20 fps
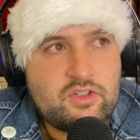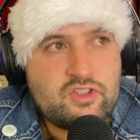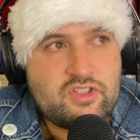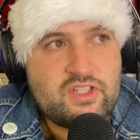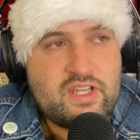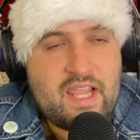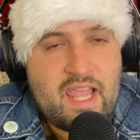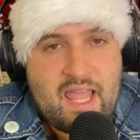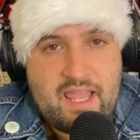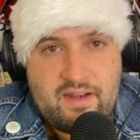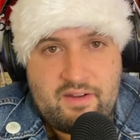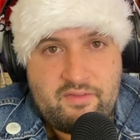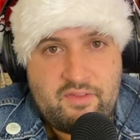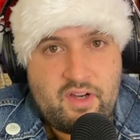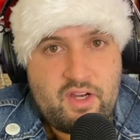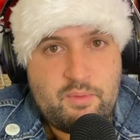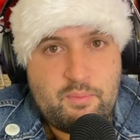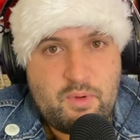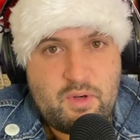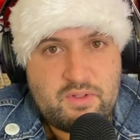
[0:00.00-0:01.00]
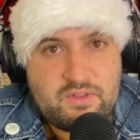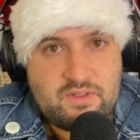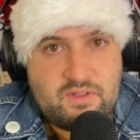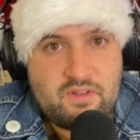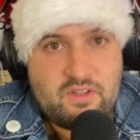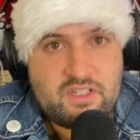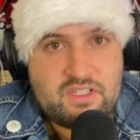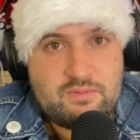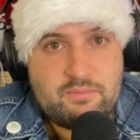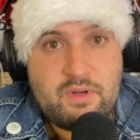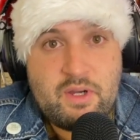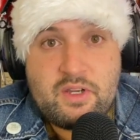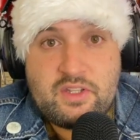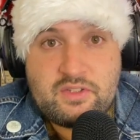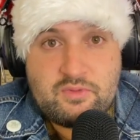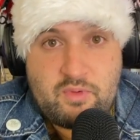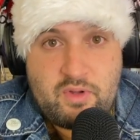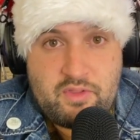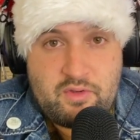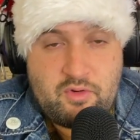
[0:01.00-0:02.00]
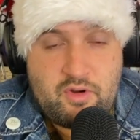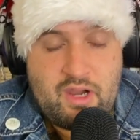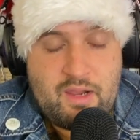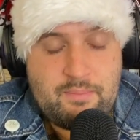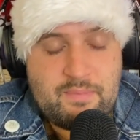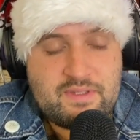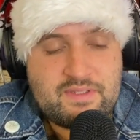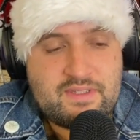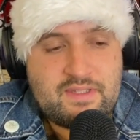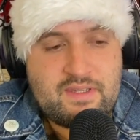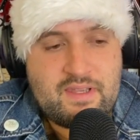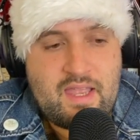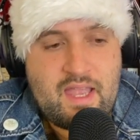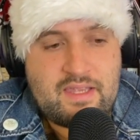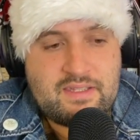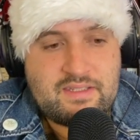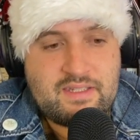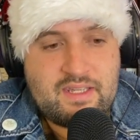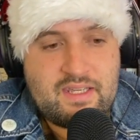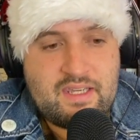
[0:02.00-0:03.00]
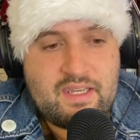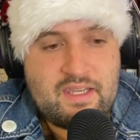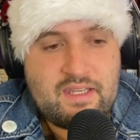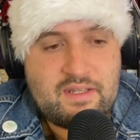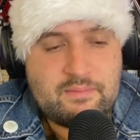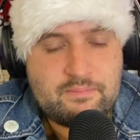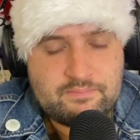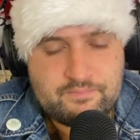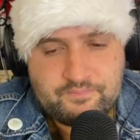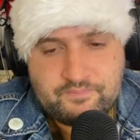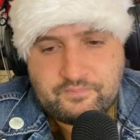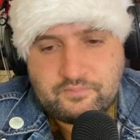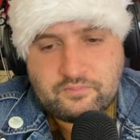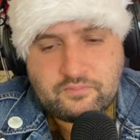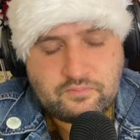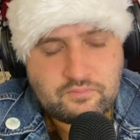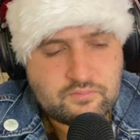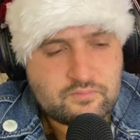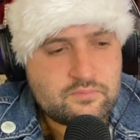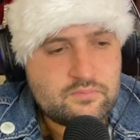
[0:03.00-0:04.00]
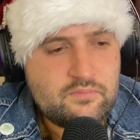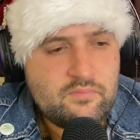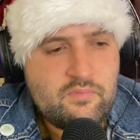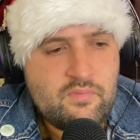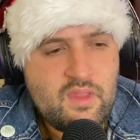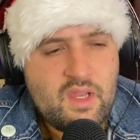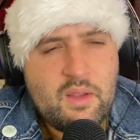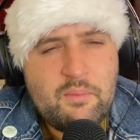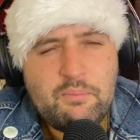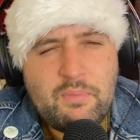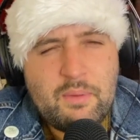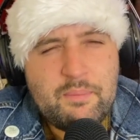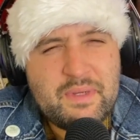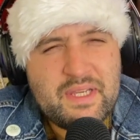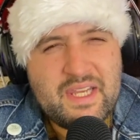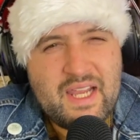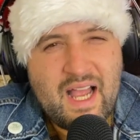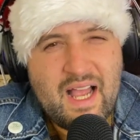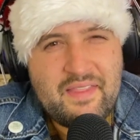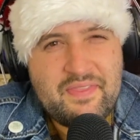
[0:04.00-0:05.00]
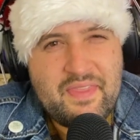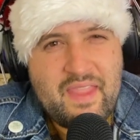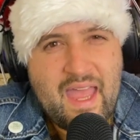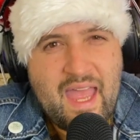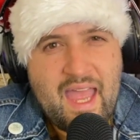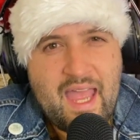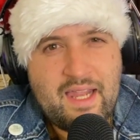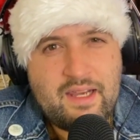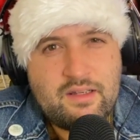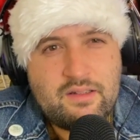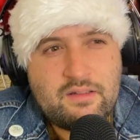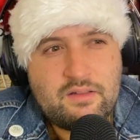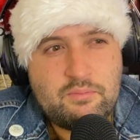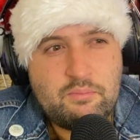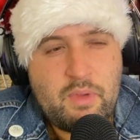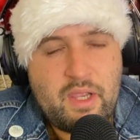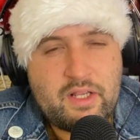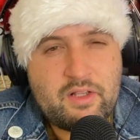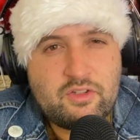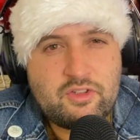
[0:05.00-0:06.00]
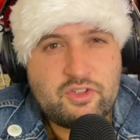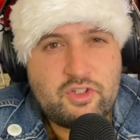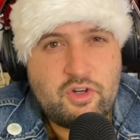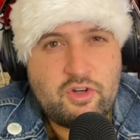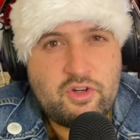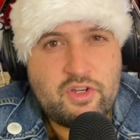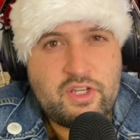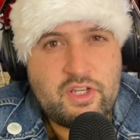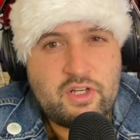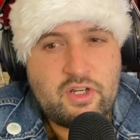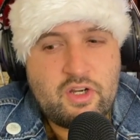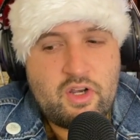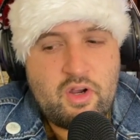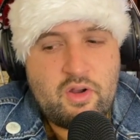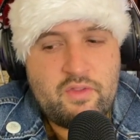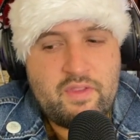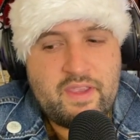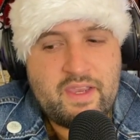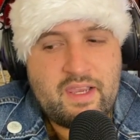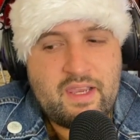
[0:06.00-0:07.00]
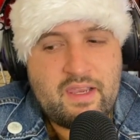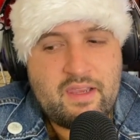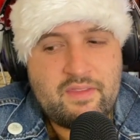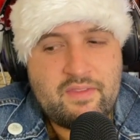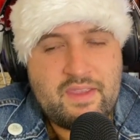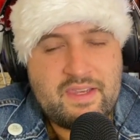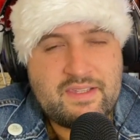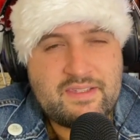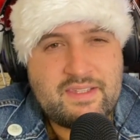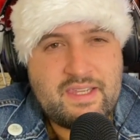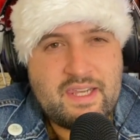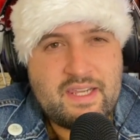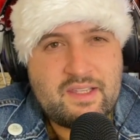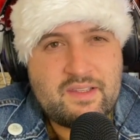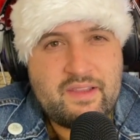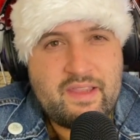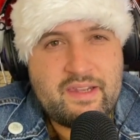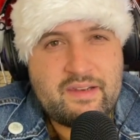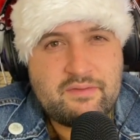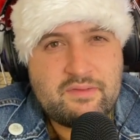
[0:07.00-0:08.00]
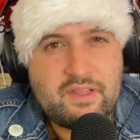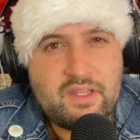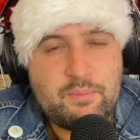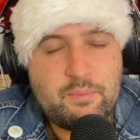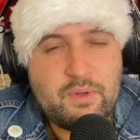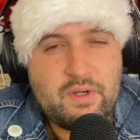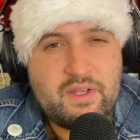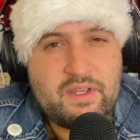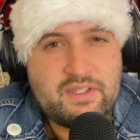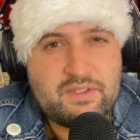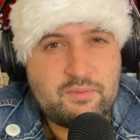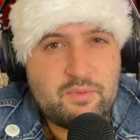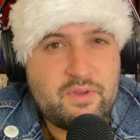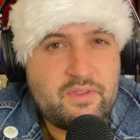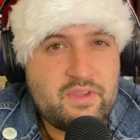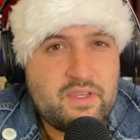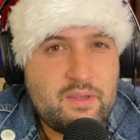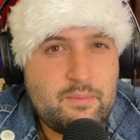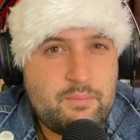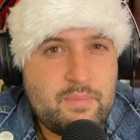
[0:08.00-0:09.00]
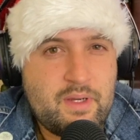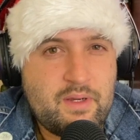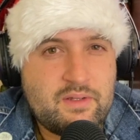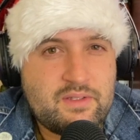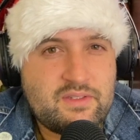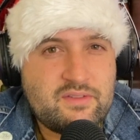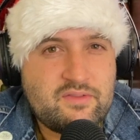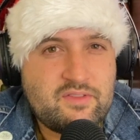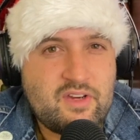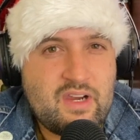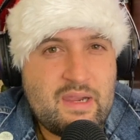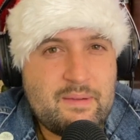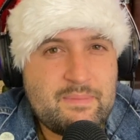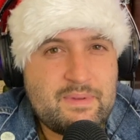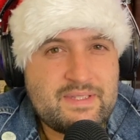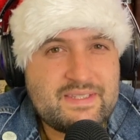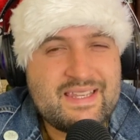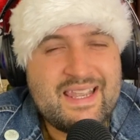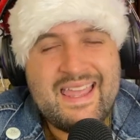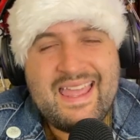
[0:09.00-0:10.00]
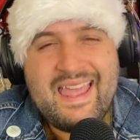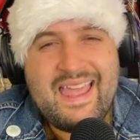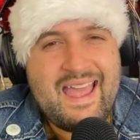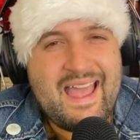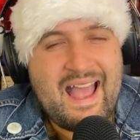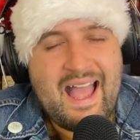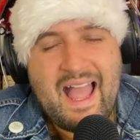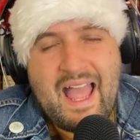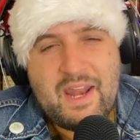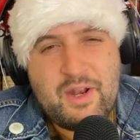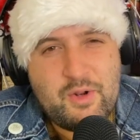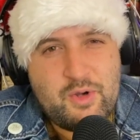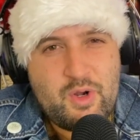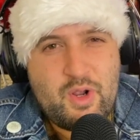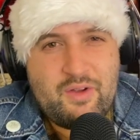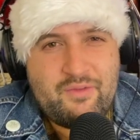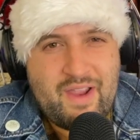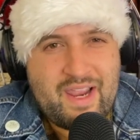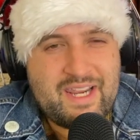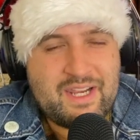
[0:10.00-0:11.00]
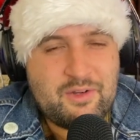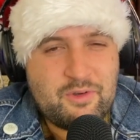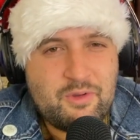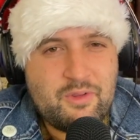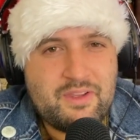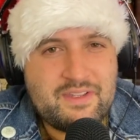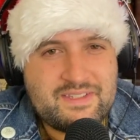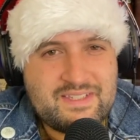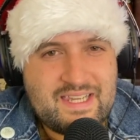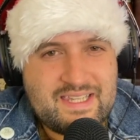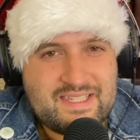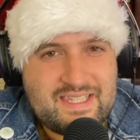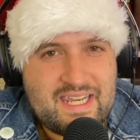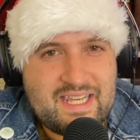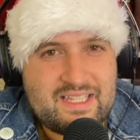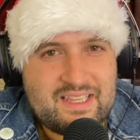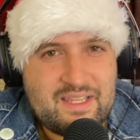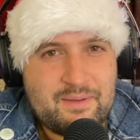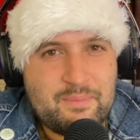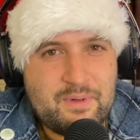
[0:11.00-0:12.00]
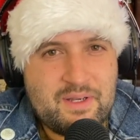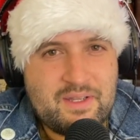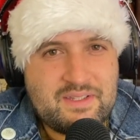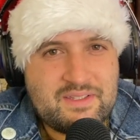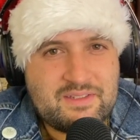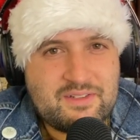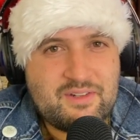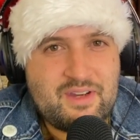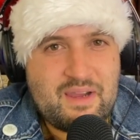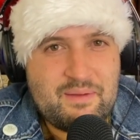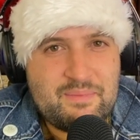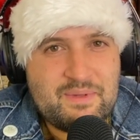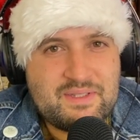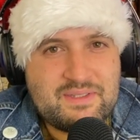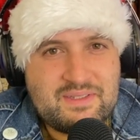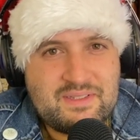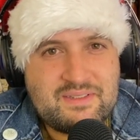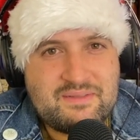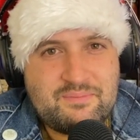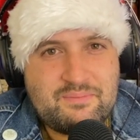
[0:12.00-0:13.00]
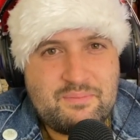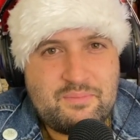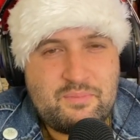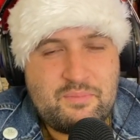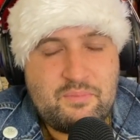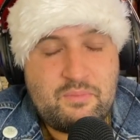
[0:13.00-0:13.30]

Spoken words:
she had a very personal experience with Krampus as a kid. But beyond that, Michael Dougherty and co, they take a lot of liberties with the appearance of Krampus. I don't know if I can really say take liberties. Krampus is